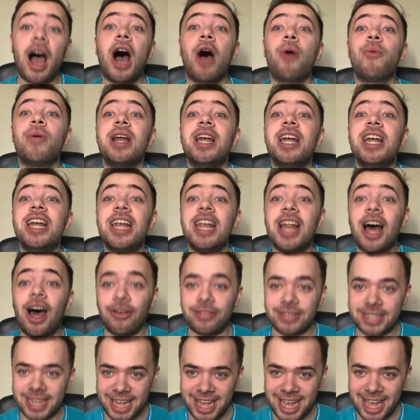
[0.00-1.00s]
I would
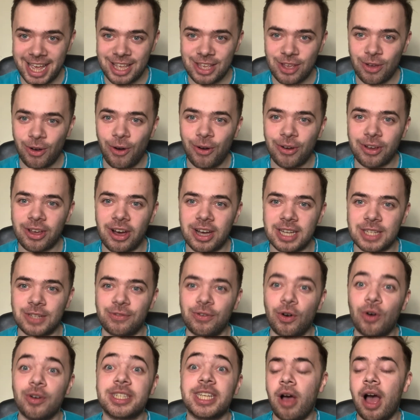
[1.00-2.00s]
love to hear your guys'
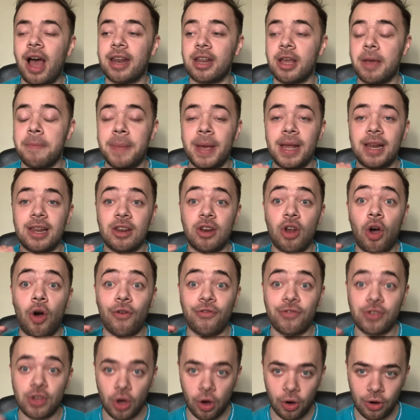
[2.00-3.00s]
thoughts and the opinion
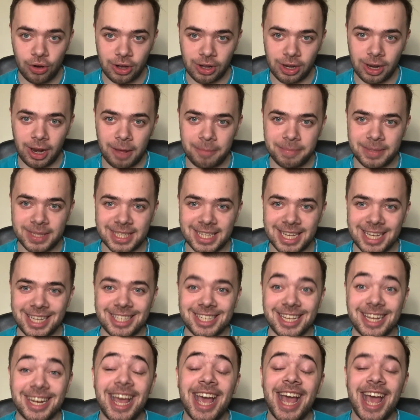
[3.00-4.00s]
of your club
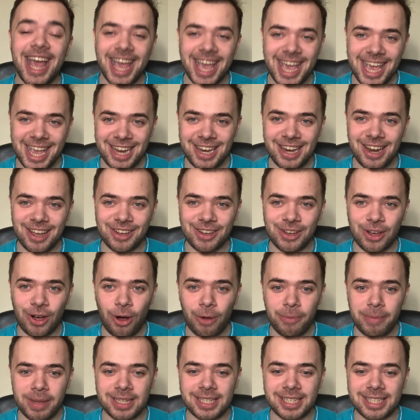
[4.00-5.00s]
season in the
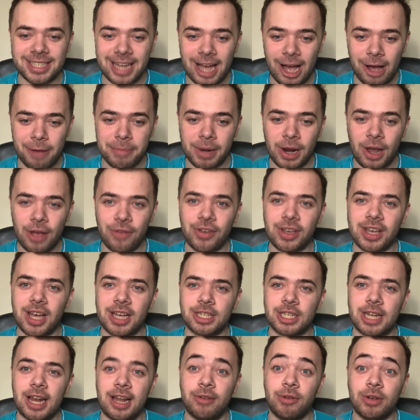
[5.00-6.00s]
comments down below. If you
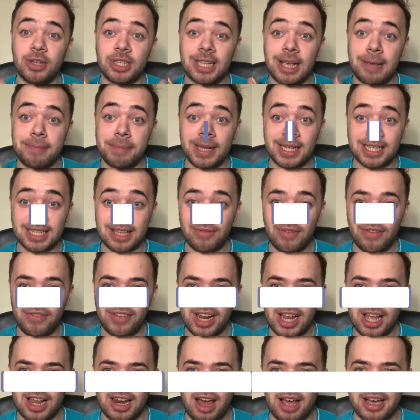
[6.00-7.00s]
guys like what you see, please give the
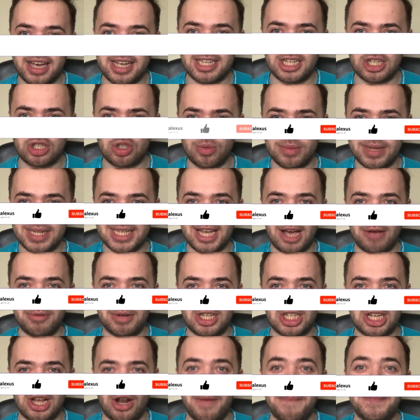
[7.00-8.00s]
video a like. It does tremendously help the
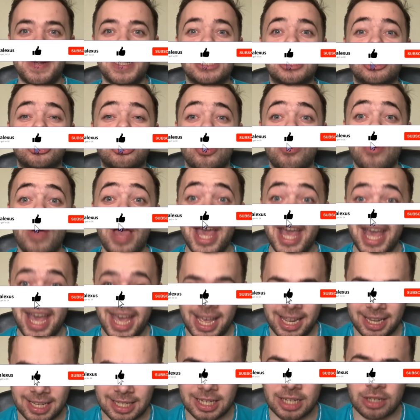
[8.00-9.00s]
channel. Please do
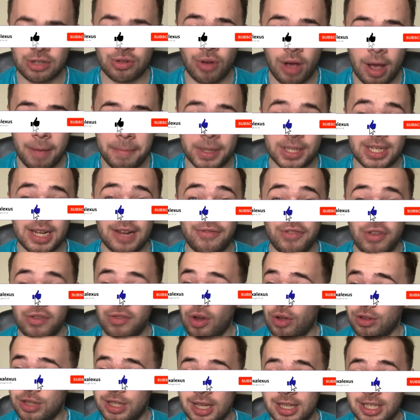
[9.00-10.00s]
hit the subscribe button if you've
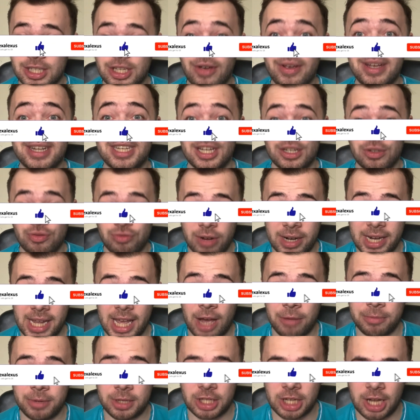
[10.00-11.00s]
not done so. It does really
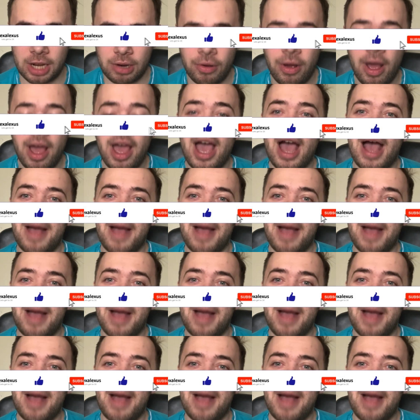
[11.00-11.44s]
help the channel.